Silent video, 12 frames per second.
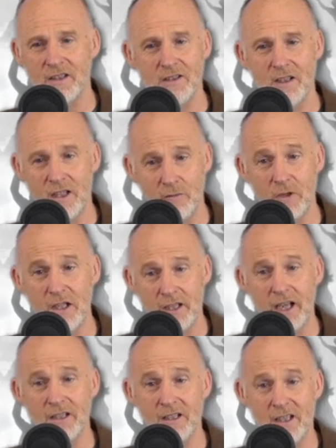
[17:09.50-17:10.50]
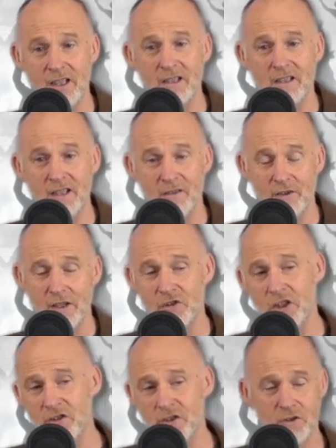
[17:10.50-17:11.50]
this, he really had a need here. In fact,
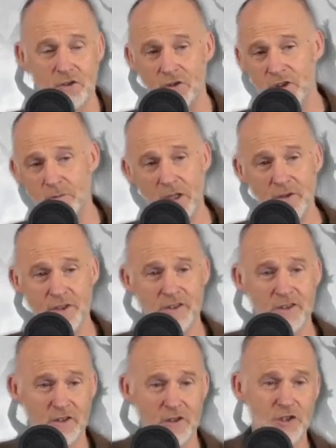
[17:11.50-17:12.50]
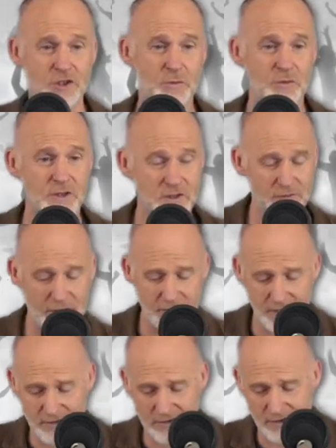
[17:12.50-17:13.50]
Jesus talks about this in the Gospels, this
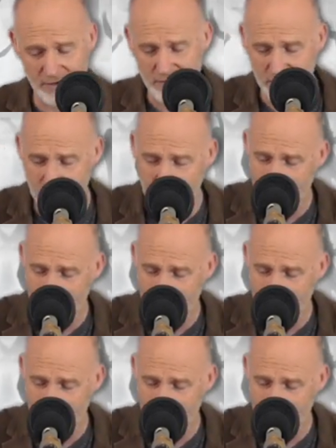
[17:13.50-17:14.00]
very incident.